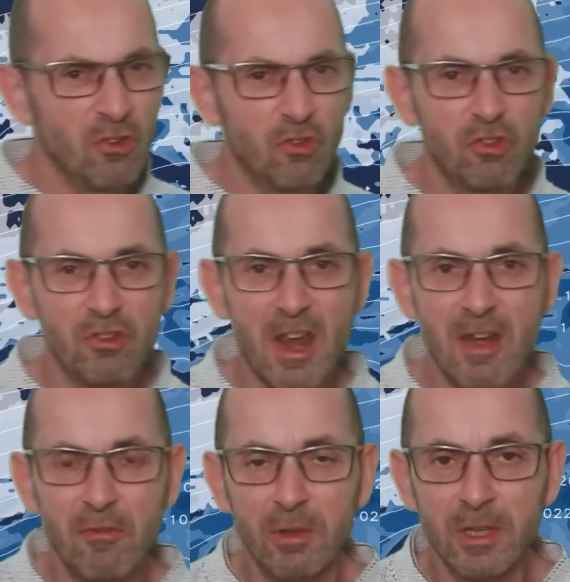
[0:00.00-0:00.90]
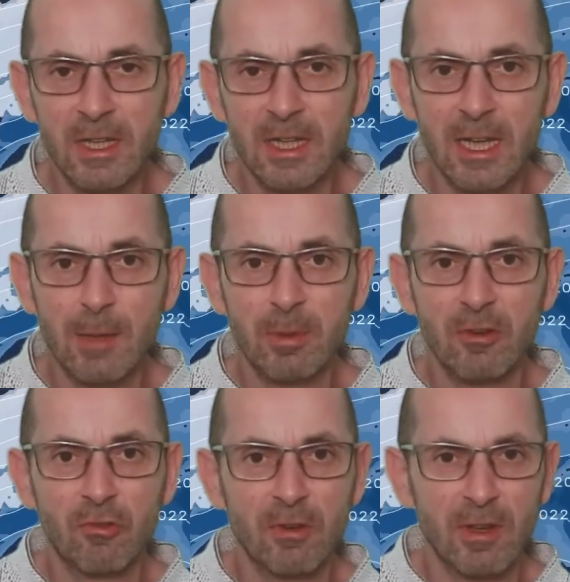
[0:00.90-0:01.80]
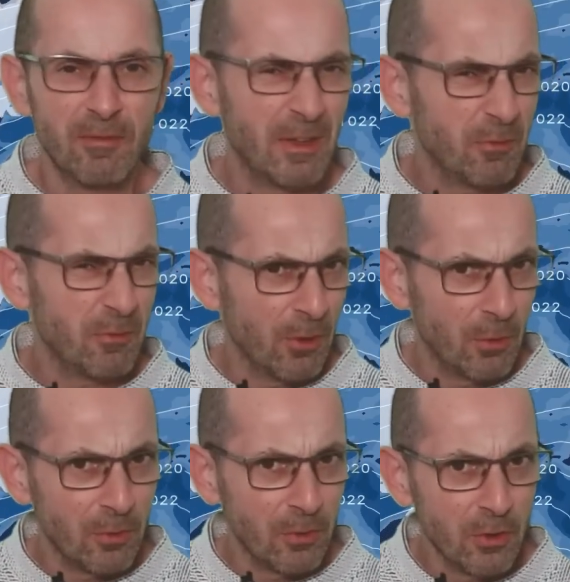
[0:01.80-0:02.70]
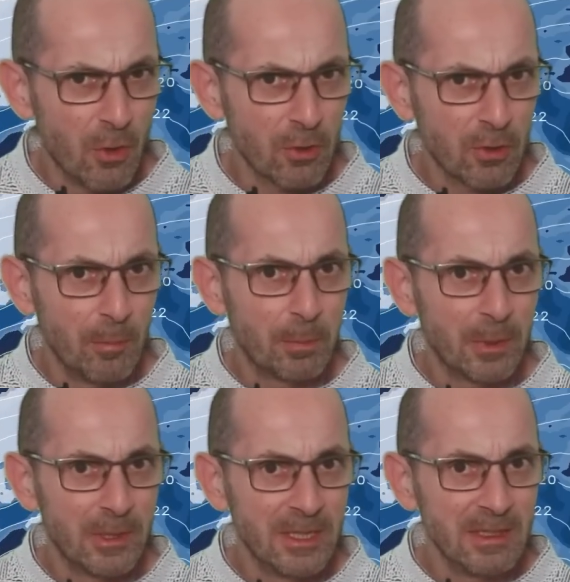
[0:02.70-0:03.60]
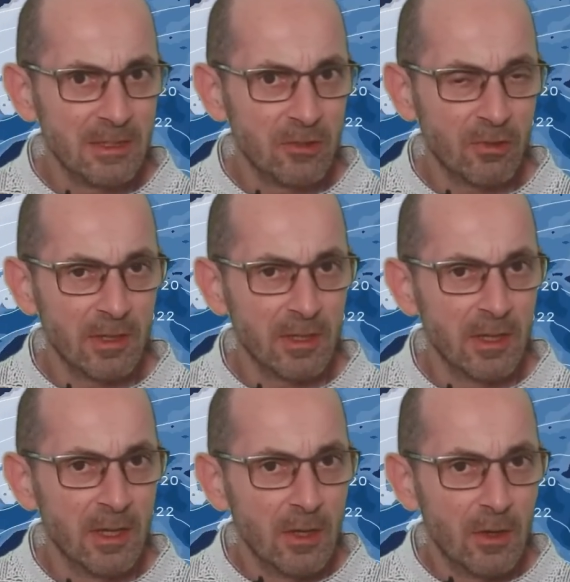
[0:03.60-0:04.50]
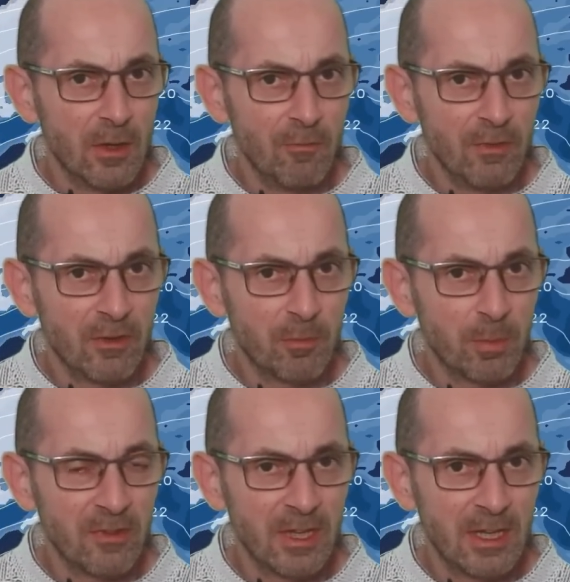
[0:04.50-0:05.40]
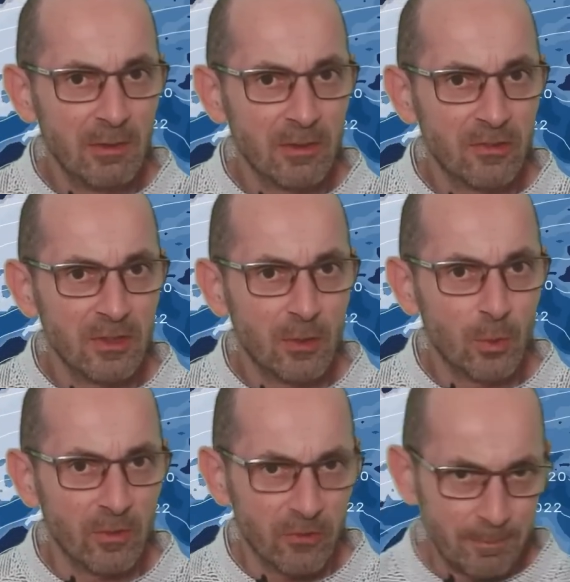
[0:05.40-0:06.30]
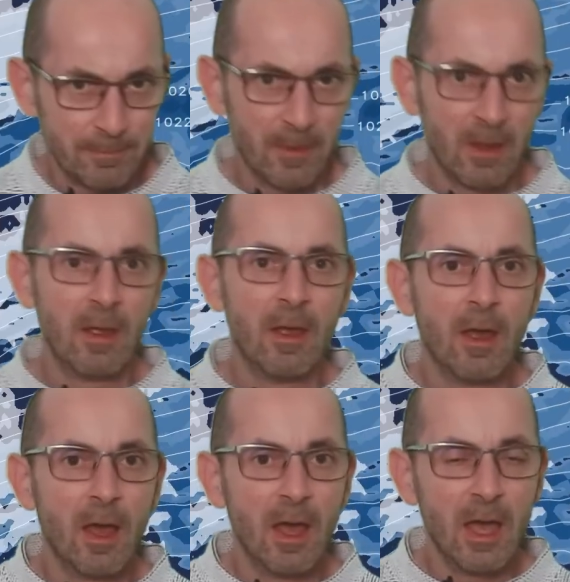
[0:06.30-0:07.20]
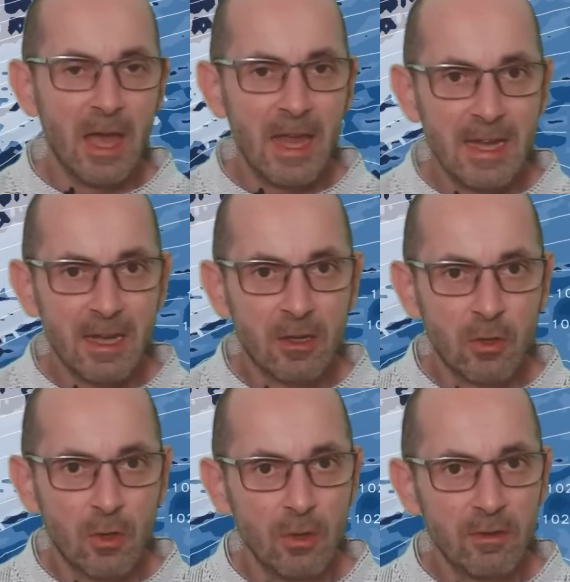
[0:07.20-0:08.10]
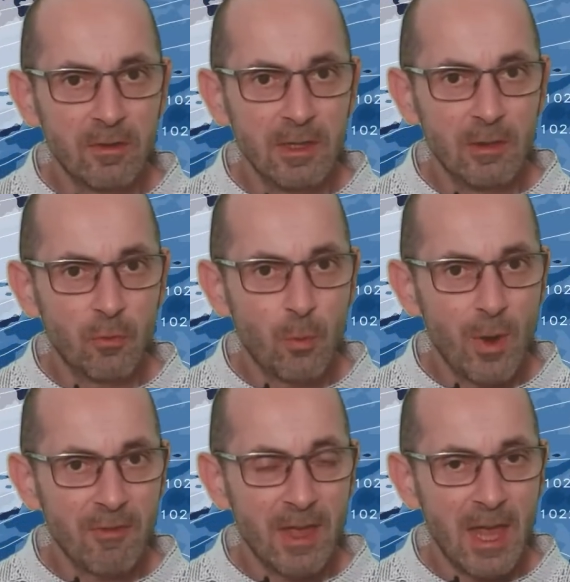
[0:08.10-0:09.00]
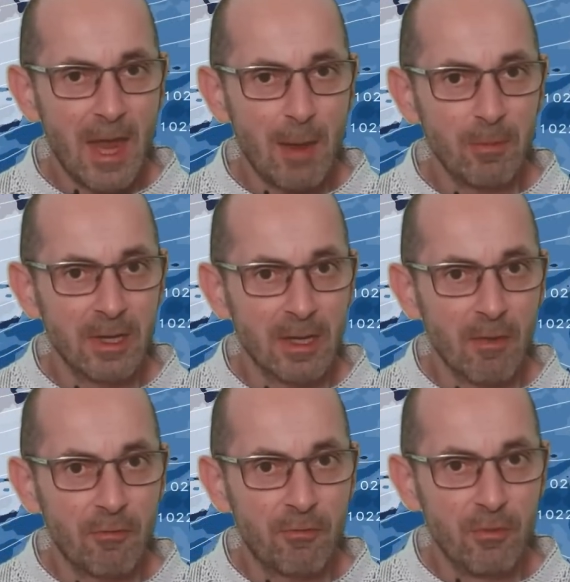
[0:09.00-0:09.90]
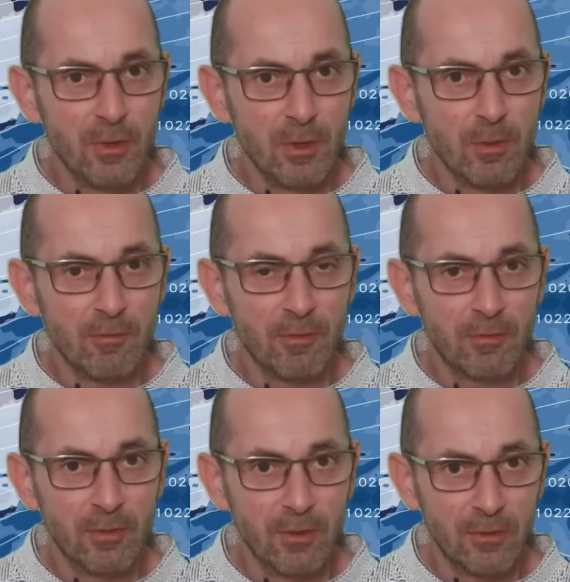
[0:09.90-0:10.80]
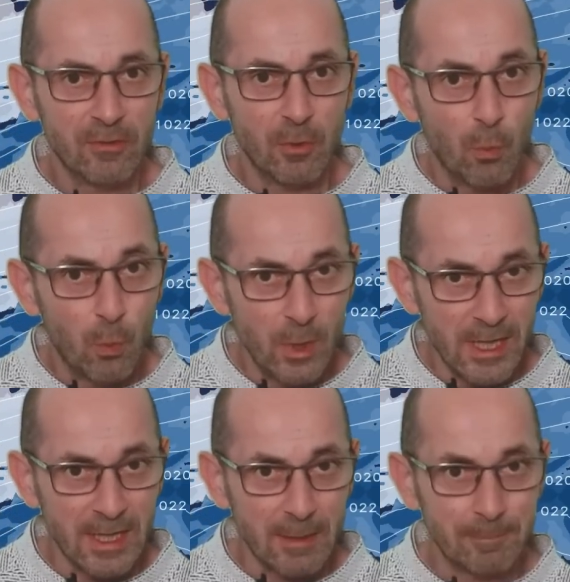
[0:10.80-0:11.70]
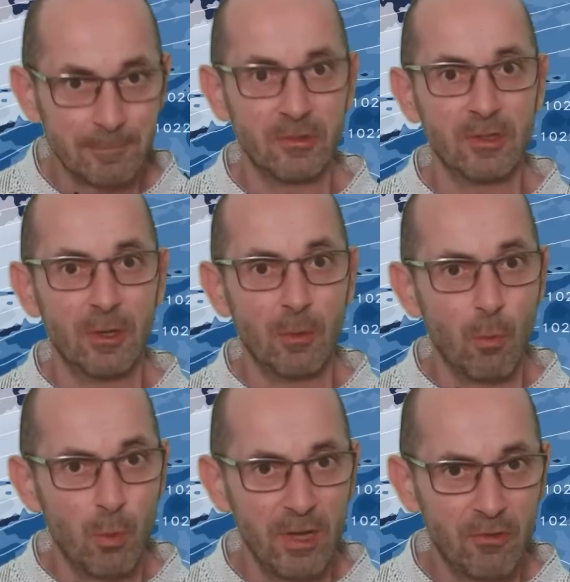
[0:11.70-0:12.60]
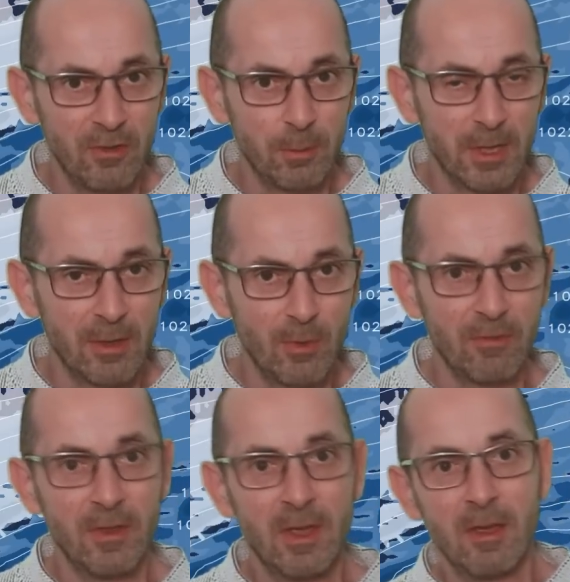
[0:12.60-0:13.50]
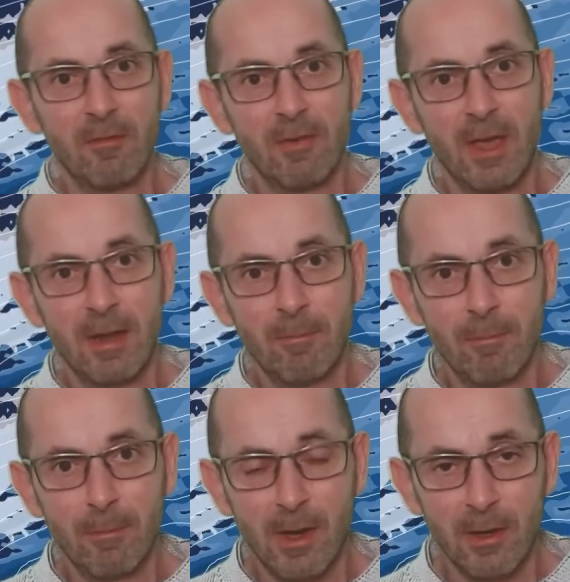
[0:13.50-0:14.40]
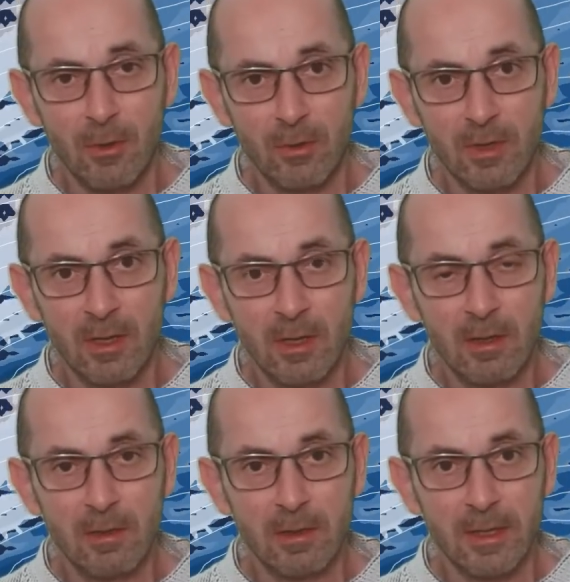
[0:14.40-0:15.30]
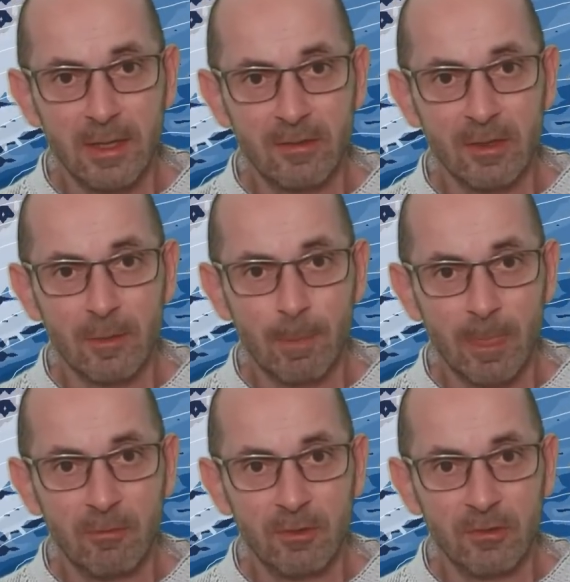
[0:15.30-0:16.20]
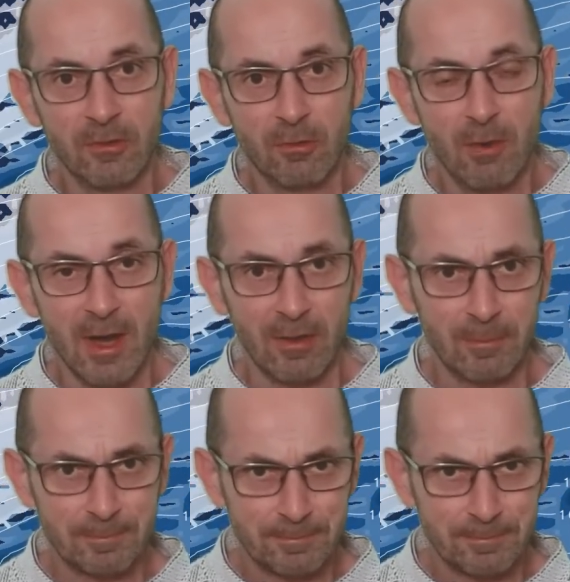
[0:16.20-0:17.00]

generally keeping it dry there, though not completely dry on this particular sequence. A good deal of weather happening through the first week. So wintry to begin with, then milder later, if this is correct.